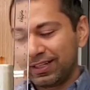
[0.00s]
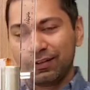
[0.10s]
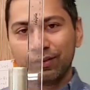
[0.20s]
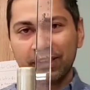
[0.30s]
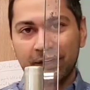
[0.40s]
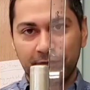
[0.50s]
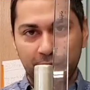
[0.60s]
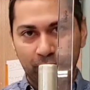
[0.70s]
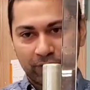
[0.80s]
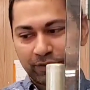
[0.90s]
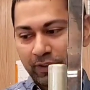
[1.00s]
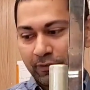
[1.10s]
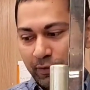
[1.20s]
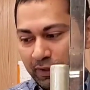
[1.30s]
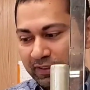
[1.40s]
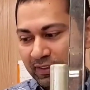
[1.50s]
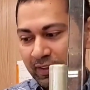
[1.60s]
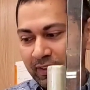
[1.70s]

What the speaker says: I only got 4 tuning forks.